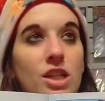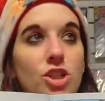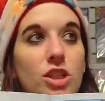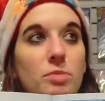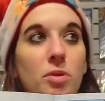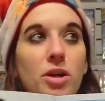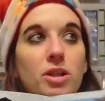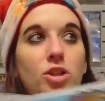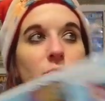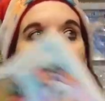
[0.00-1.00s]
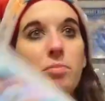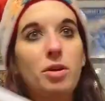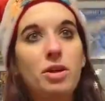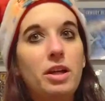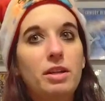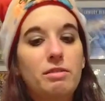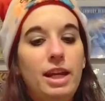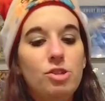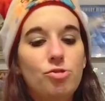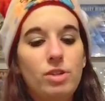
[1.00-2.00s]
She is part human, part
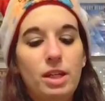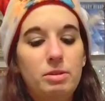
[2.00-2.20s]
android